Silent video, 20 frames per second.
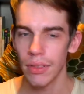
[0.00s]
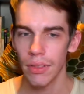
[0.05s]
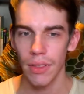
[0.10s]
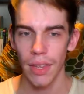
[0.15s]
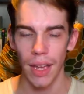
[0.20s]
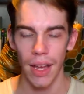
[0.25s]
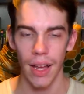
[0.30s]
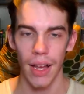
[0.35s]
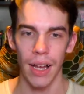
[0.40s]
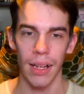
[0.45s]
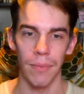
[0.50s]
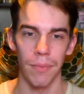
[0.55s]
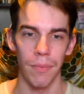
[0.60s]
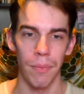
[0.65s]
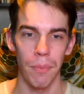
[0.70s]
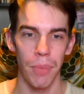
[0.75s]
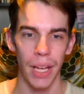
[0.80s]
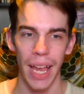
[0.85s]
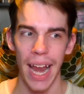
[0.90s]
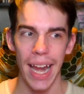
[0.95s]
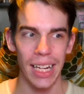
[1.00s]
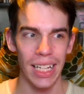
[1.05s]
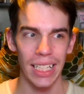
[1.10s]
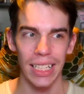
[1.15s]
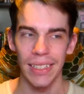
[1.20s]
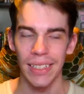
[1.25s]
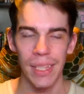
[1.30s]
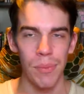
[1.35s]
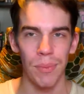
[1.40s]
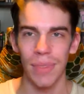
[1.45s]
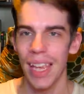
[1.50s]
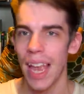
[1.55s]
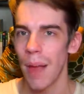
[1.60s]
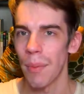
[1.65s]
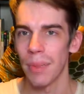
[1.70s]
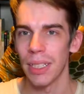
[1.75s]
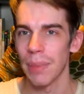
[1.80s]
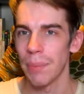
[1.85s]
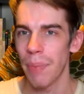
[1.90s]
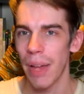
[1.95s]
But any Tim
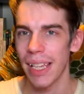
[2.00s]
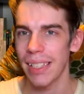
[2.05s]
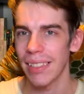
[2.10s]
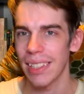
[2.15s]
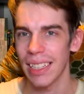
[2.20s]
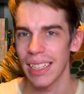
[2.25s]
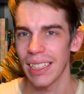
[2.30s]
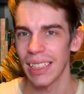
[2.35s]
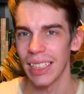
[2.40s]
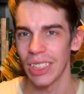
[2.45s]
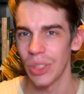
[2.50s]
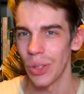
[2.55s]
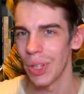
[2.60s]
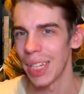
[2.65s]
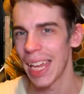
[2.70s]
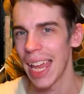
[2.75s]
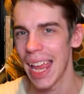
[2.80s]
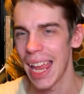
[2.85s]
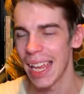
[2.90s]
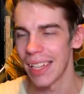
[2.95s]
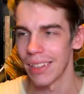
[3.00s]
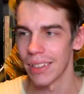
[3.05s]
Tam is basically you can.